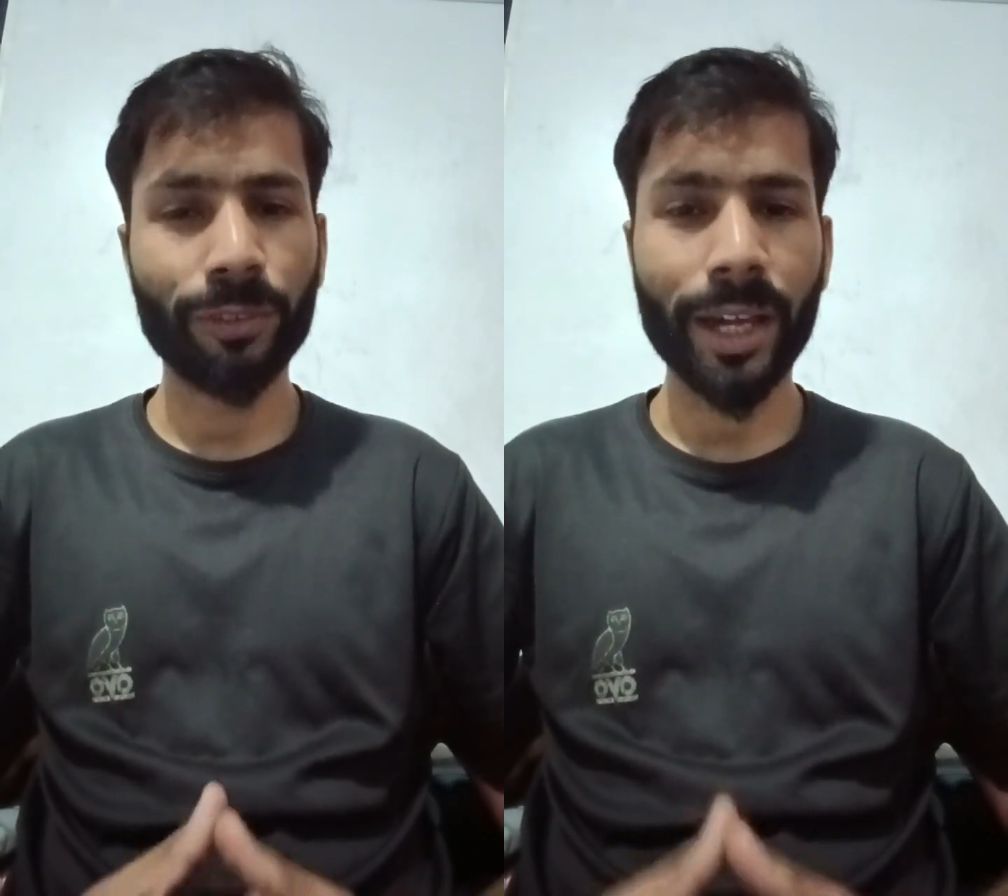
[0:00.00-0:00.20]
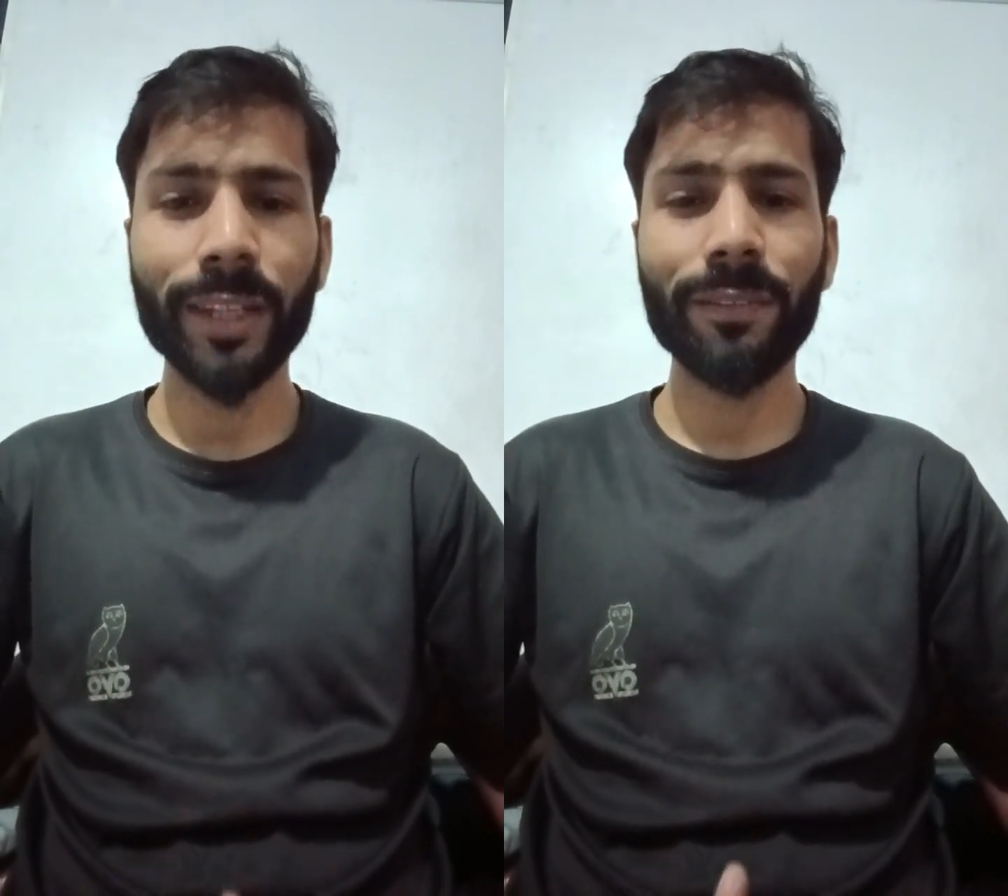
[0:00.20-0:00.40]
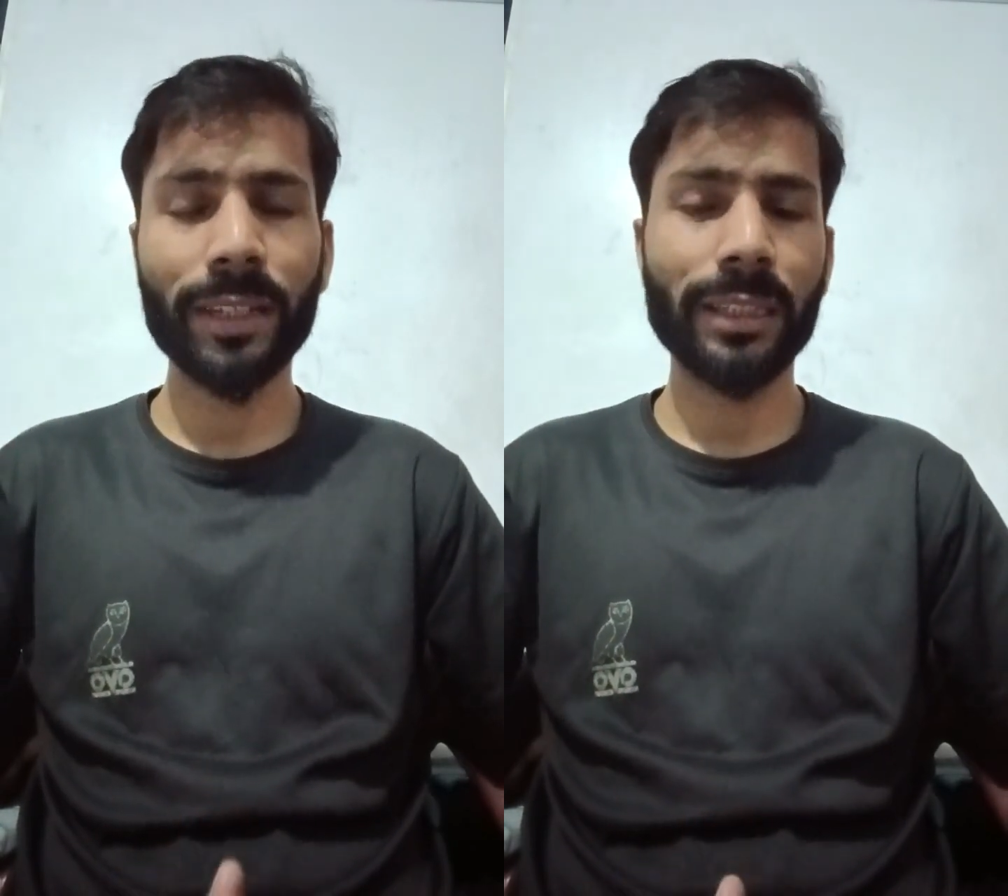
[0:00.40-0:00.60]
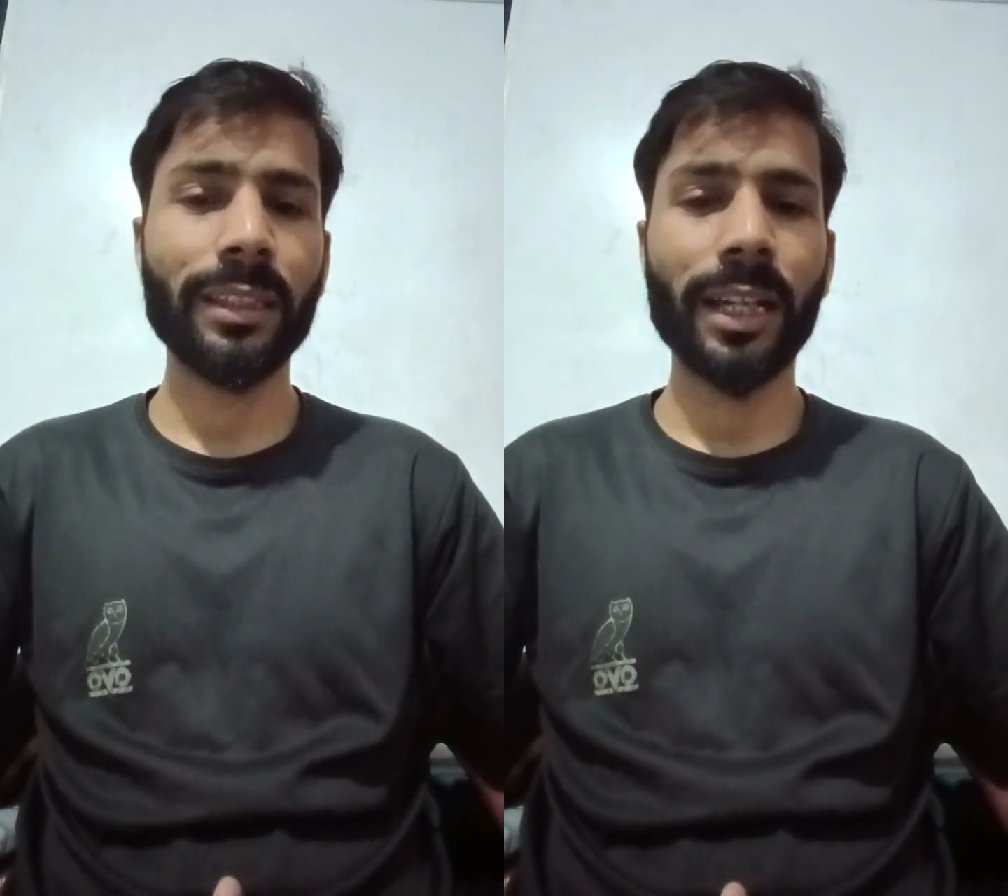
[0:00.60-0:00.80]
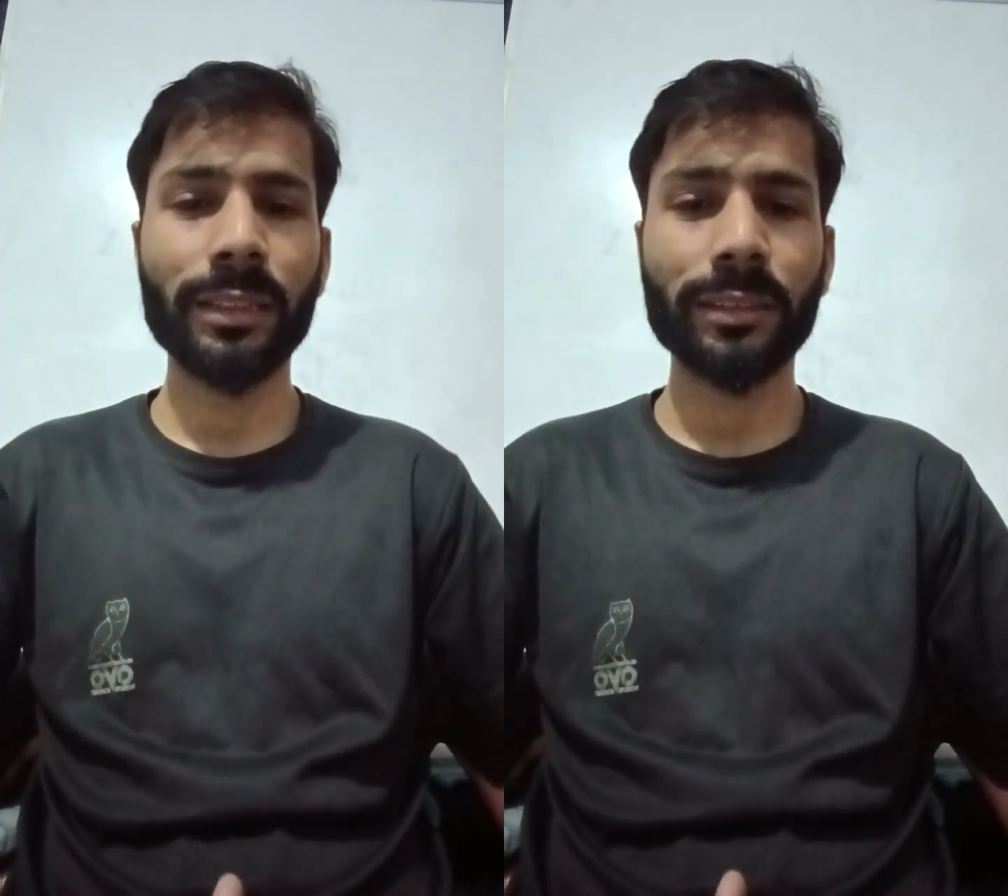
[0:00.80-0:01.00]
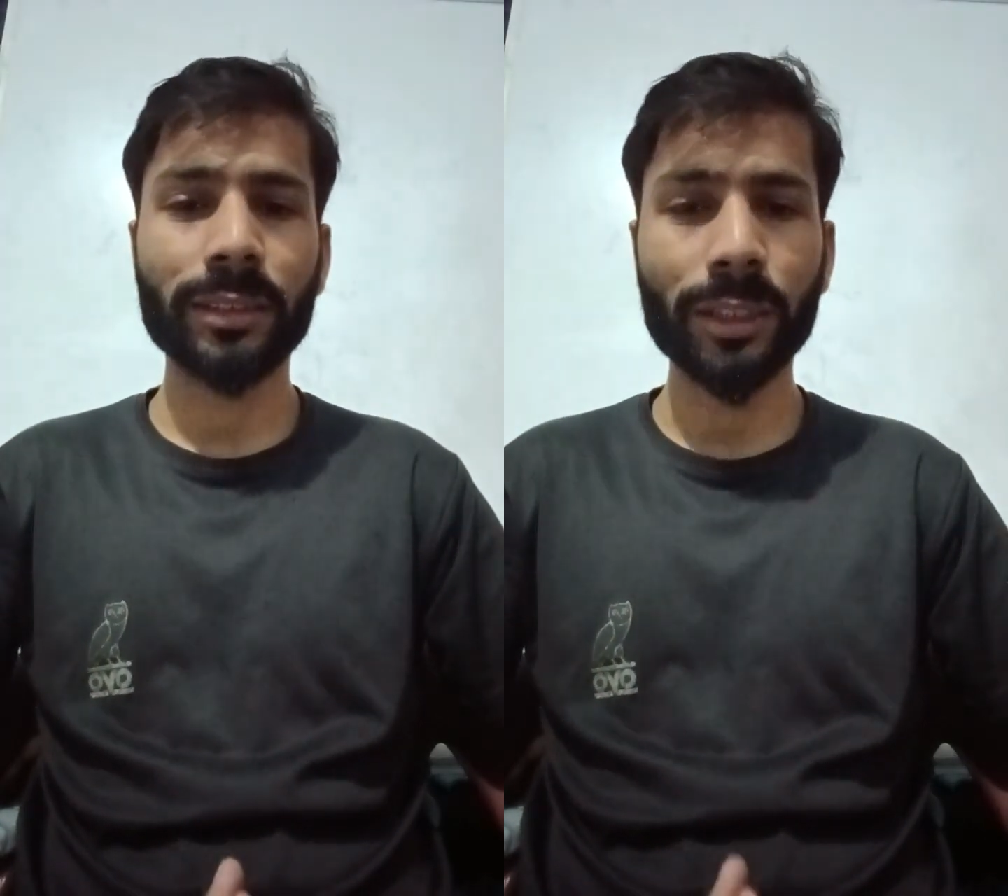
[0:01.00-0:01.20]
very well that